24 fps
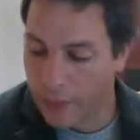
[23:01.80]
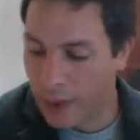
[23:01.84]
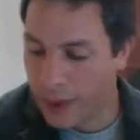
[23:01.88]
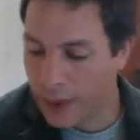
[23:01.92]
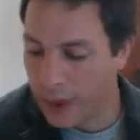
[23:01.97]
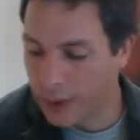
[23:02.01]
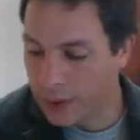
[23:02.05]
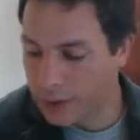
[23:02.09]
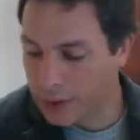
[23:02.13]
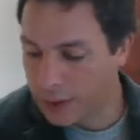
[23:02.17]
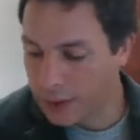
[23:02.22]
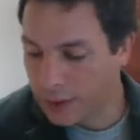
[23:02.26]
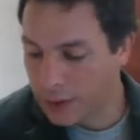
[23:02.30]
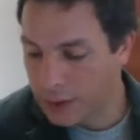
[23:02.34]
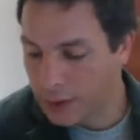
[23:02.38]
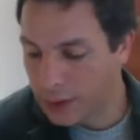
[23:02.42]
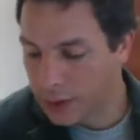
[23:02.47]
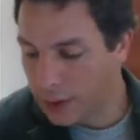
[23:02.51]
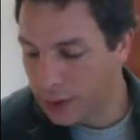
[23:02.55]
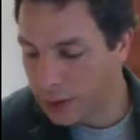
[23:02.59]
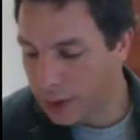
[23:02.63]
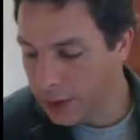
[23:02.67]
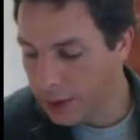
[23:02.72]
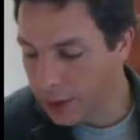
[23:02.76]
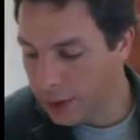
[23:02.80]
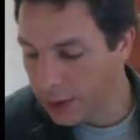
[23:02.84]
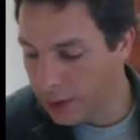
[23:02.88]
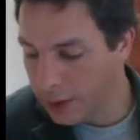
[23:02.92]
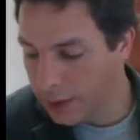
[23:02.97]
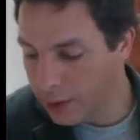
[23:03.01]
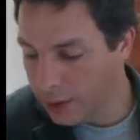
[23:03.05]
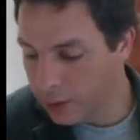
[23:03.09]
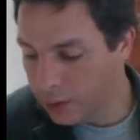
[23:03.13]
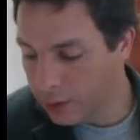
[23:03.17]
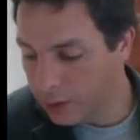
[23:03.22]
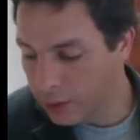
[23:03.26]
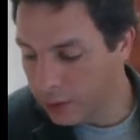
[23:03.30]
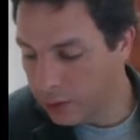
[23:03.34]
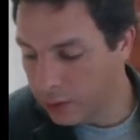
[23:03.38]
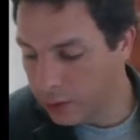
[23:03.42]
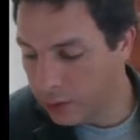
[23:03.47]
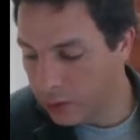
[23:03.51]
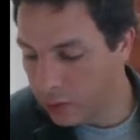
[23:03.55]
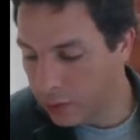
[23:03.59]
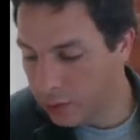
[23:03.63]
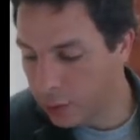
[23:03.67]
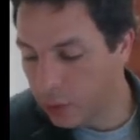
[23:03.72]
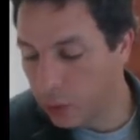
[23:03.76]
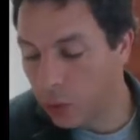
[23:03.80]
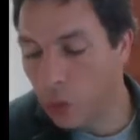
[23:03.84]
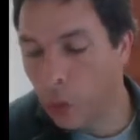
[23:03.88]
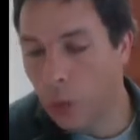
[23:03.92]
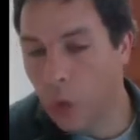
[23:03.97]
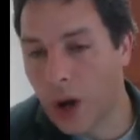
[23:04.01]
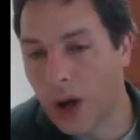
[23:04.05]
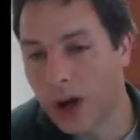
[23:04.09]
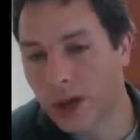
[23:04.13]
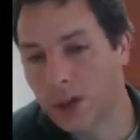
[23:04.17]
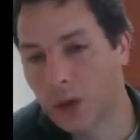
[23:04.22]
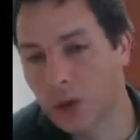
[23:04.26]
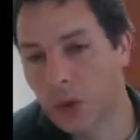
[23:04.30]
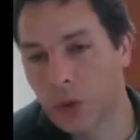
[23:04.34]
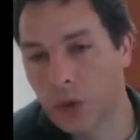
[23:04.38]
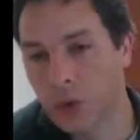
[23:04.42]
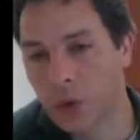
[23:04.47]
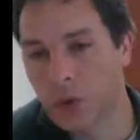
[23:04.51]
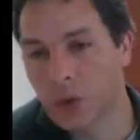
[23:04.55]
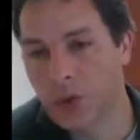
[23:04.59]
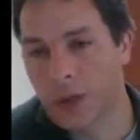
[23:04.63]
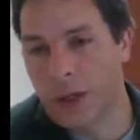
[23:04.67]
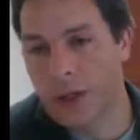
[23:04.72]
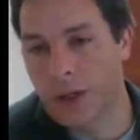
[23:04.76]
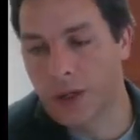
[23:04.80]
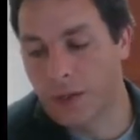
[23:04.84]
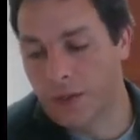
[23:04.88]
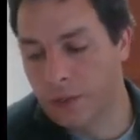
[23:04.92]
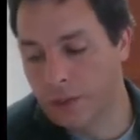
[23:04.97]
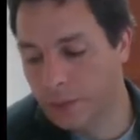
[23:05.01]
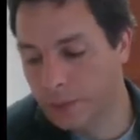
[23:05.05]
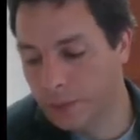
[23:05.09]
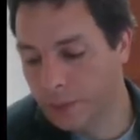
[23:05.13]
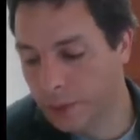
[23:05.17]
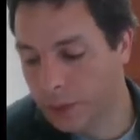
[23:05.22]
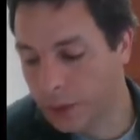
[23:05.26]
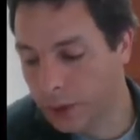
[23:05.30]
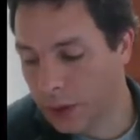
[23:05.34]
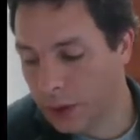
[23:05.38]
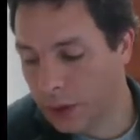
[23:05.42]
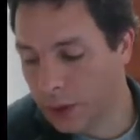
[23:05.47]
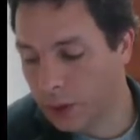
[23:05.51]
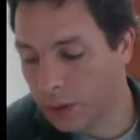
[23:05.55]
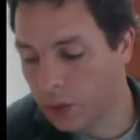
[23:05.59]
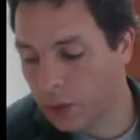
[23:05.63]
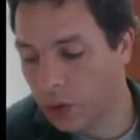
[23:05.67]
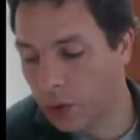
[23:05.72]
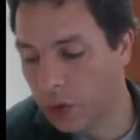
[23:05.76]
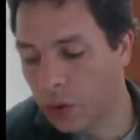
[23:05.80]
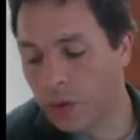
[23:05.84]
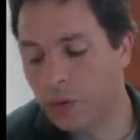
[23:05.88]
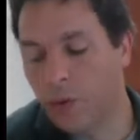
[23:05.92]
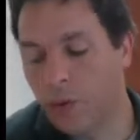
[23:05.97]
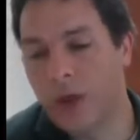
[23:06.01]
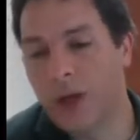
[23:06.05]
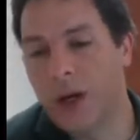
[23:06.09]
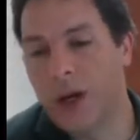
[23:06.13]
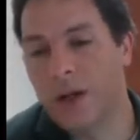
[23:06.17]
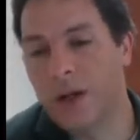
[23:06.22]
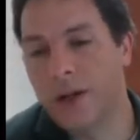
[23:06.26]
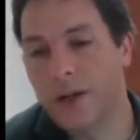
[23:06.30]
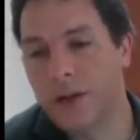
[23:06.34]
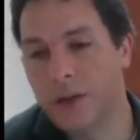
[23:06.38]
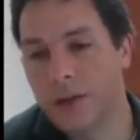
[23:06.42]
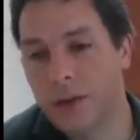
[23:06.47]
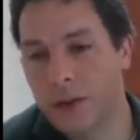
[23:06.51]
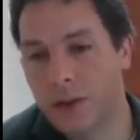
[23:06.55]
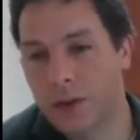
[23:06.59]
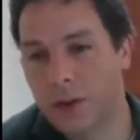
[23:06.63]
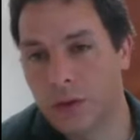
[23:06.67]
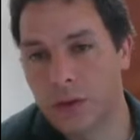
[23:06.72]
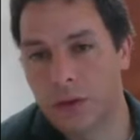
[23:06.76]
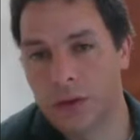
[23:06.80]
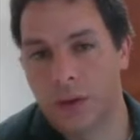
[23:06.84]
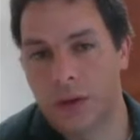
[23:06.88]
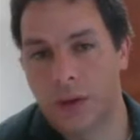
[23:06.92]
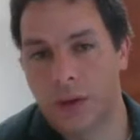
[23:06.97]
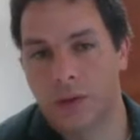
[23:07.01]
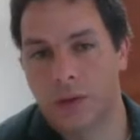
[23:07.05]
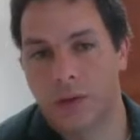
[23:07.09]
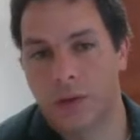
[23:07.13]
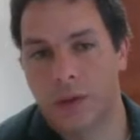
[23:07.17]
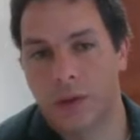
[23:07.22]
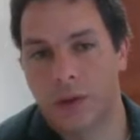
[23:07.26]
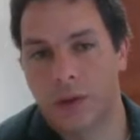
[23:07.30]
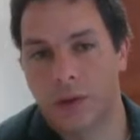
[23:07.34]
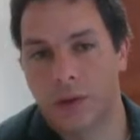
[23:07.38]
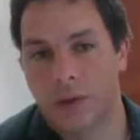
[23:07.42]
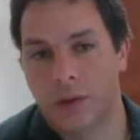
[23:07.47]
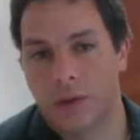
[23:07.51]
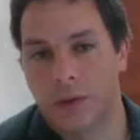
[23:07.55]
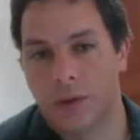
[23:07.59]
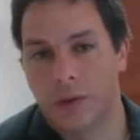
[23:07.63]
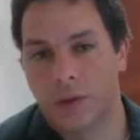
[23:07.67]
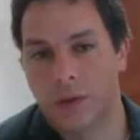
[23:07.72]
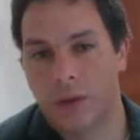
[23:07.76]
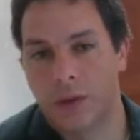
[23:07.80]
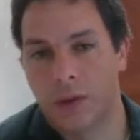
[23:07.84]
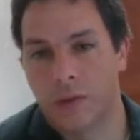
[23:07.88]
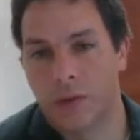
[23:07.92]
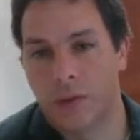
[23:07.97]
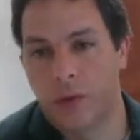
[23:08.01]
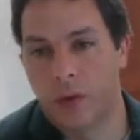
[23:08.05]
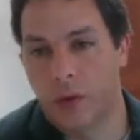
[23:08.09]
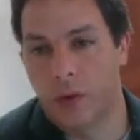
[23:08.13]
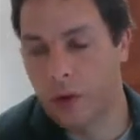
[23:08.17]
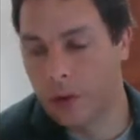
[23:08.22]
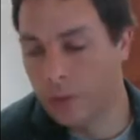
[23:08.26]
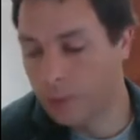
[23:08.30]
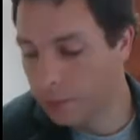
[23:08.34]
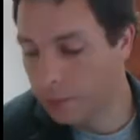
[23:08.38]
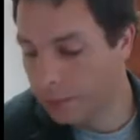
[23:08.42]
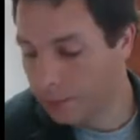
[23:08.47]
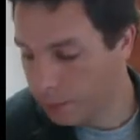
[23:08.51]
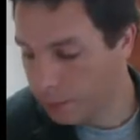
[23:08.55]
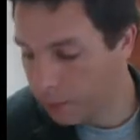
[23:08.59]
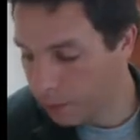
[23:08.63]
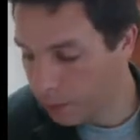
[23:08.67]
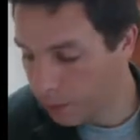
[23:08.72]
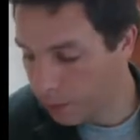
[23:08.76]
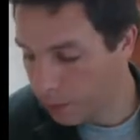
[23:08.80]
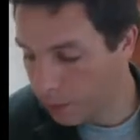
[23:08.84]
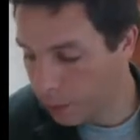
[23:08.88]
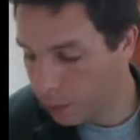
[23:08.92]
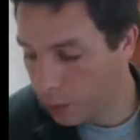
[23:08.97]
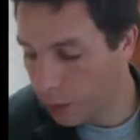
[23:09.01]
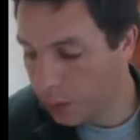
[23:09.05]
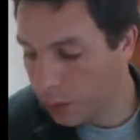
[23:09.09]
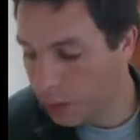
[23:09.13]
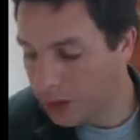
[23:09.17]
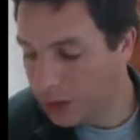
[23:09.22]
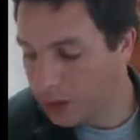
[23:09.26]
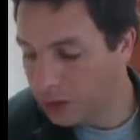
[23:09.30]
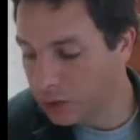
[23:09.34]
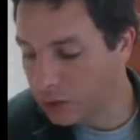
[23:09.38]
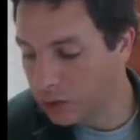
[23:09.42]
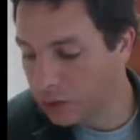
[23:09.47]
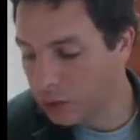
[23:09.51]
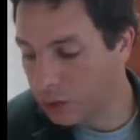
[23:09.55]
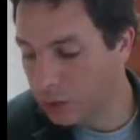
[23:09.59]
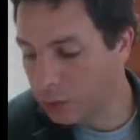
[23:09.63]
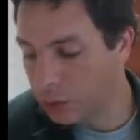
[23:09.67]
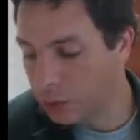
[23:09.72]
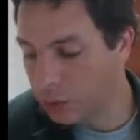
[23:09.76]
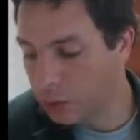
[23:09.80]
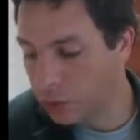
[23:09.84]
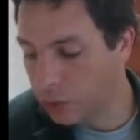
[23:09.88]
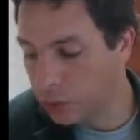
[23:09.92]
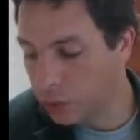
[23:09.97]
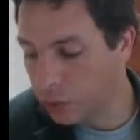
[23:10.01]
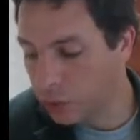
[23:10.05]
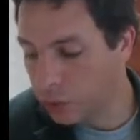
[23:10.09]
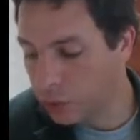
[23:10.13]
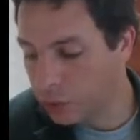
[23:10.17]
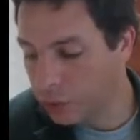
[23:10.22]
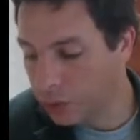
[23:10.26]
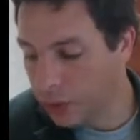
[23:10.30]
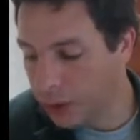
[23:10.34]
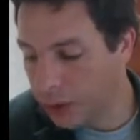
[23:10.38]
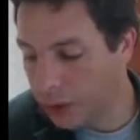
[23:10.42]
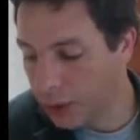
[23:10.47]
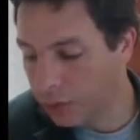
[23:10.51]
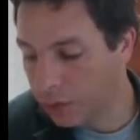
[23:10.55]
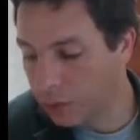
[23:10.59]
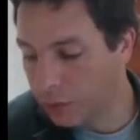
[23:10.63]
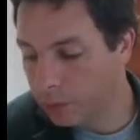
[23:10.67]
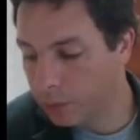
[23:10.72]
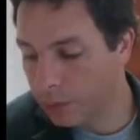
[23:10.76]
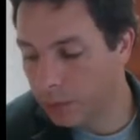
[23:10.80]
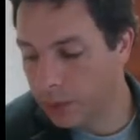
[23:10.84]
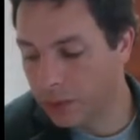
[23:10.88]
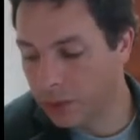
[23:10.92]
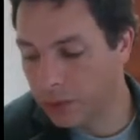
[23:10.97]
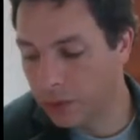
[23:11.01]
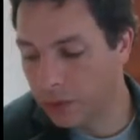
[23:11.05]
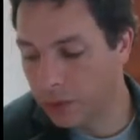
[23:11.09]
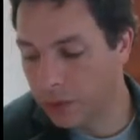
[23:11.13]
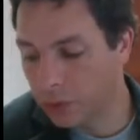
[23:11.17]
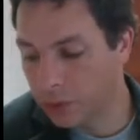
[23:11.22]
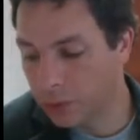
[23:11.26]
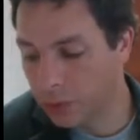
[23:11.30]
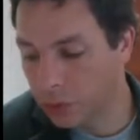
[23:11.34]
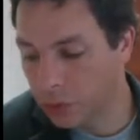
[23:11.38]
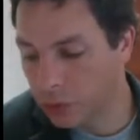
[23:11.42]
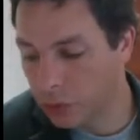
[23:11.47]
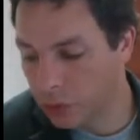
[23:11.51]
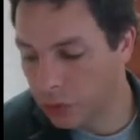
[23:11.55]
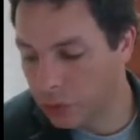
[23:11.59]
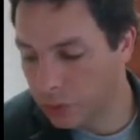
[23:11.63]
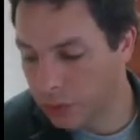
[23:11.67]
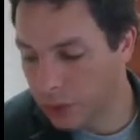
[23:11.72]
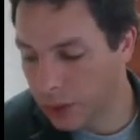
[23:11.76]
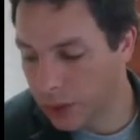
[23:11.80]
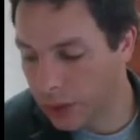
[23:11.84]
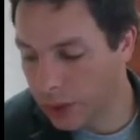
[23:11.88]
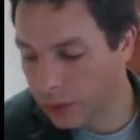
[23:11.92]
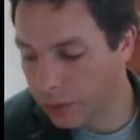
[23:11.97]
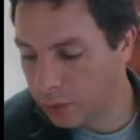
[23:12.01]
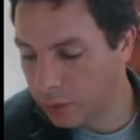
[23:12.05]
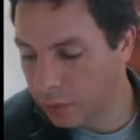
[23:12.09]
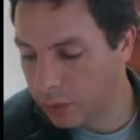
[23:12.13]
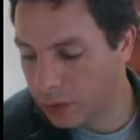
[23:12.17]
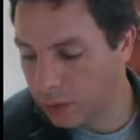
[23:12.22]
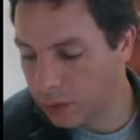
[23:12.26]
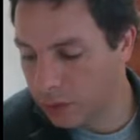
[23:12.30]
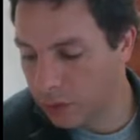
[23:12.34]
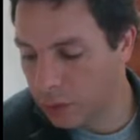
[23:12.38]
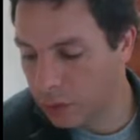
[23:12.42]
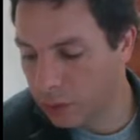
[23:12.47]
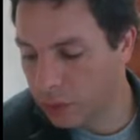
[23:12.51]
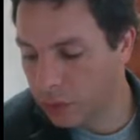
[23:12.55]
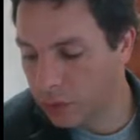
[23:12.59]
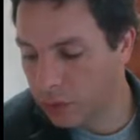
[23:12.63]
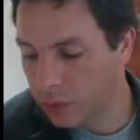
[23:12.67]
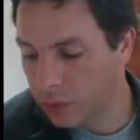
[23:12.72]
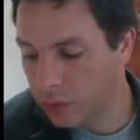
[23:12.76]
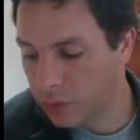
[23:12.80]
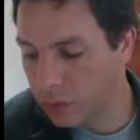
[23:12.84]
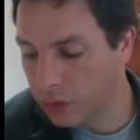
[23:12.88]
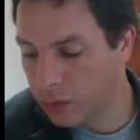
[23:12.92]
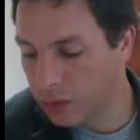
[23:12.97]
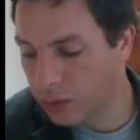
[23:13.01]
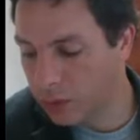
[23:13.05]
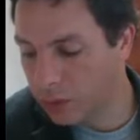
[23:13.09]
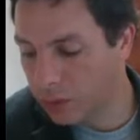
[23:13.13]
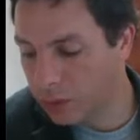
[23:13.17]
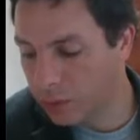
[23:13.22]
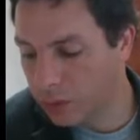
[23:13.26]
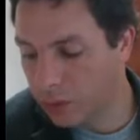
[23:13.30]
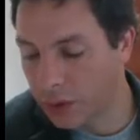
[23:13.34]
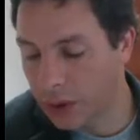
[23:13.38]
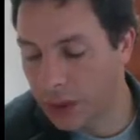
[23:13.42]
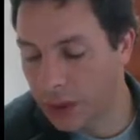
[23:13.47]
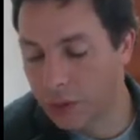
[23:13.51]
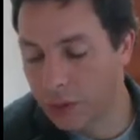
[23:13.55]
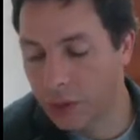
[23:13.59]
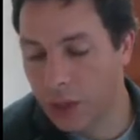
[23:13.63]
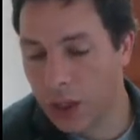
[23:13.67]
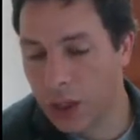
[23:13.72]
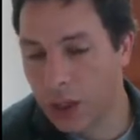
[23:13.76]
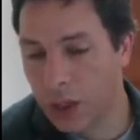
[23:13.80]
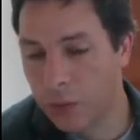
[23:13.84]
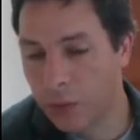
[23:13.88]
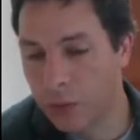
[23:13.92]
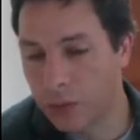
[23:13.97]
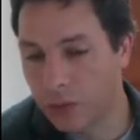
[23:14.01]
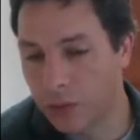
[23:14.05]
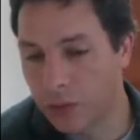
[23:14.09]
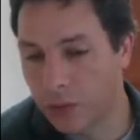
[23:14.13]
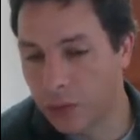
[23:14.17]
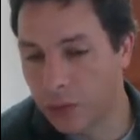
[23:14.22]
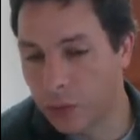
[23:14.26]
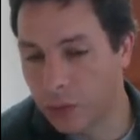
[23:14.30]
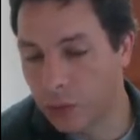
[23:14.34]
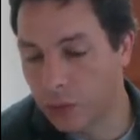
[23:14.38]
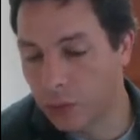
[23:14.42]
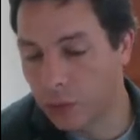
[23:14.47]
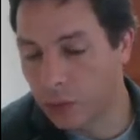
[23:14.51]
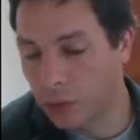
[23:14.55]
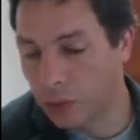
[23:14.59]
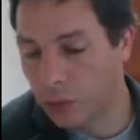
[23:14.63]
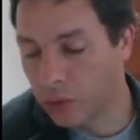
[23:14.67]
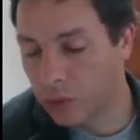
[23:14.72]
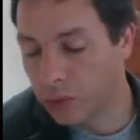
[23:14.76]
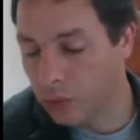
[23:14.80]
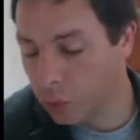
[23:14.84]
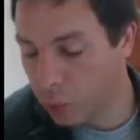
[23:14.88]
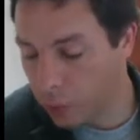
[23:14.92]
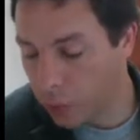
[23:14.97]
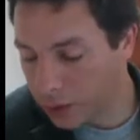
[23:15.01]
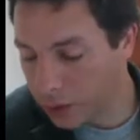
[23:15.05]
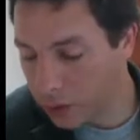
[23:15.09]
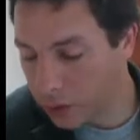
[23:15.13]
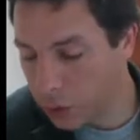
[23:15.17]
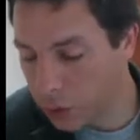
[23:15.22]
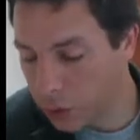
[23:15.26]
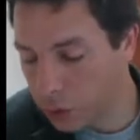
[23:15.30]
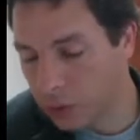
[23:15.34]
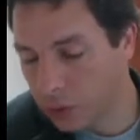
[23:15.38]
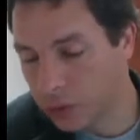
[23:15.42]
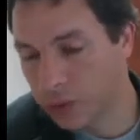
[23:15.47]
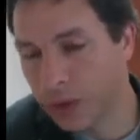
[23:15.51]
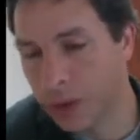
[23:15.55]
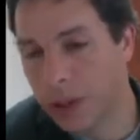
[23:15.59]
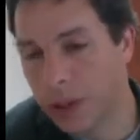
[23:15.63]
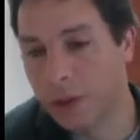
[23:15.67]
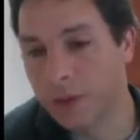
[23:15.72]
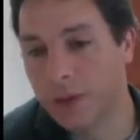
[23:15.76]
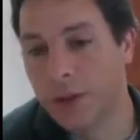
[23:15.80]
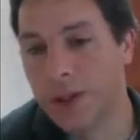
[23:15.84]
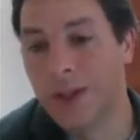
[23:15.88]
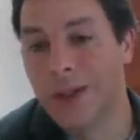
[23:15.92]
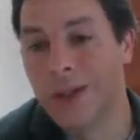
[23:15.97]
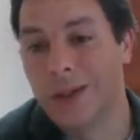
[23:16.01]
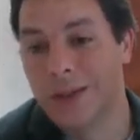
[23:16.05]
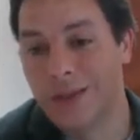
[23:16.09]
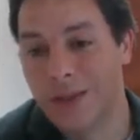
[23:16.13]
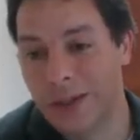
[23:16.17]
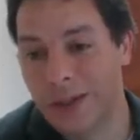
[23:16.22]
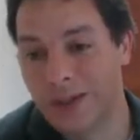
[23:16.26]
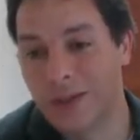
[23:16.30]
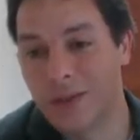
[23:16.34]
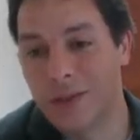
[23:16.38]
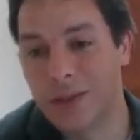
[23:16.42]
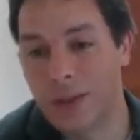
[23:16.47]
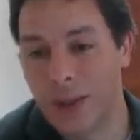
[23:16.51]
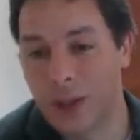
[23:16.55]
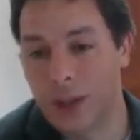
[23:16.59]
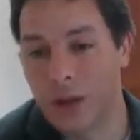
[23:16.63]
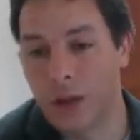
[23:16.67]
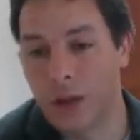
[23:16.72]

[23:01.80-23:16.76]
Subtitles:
And that is 0.125. So if we add the 4 probabilities, 0.25 plus 0.25 plus 0.375 plus 0.125,